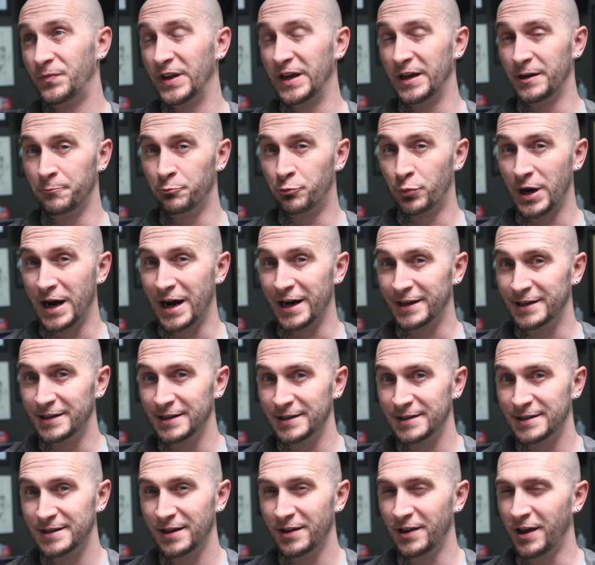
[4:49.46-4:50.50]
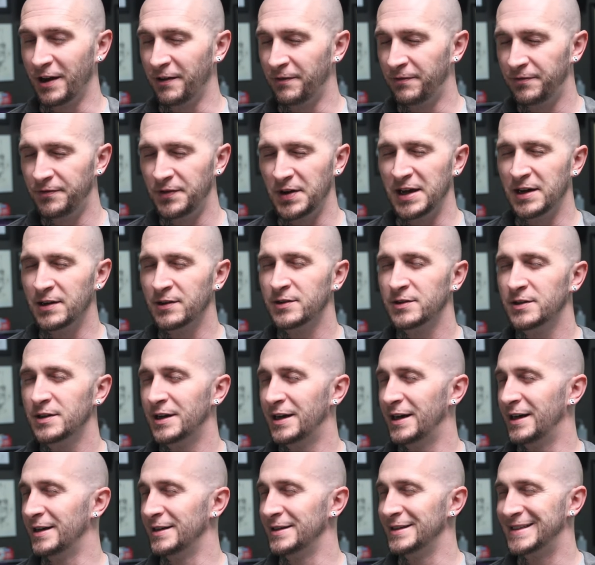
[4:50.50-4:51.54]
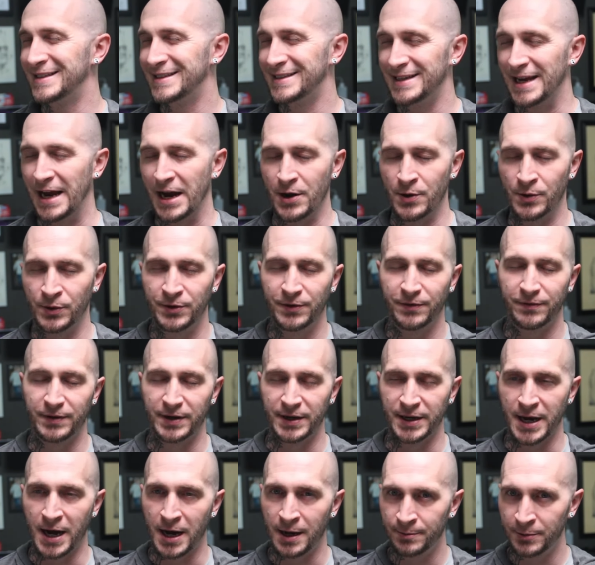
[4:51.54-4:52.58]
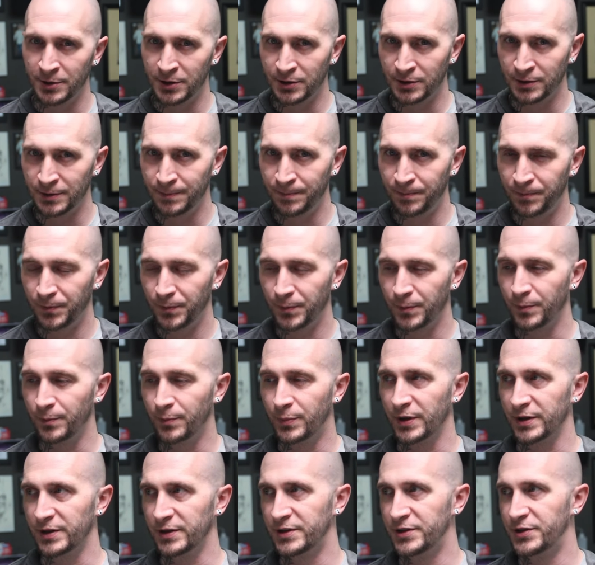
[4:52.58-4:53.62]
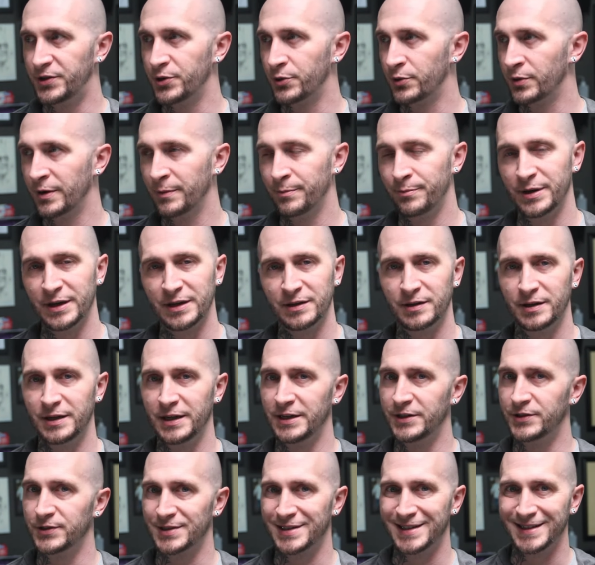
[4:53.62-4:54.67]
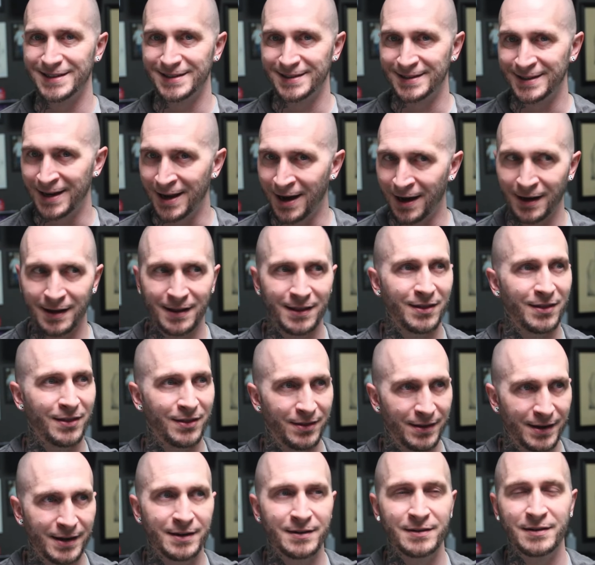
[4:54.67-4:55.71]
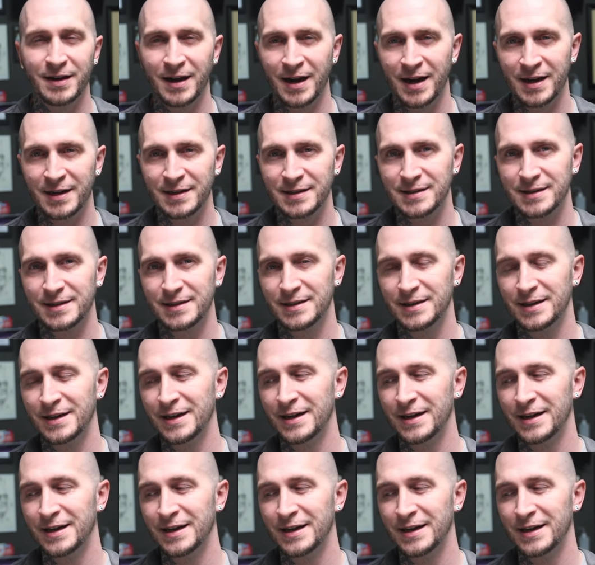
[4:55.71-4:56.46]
In practice, they feel and sound phenomenal, but durability just is not there yet.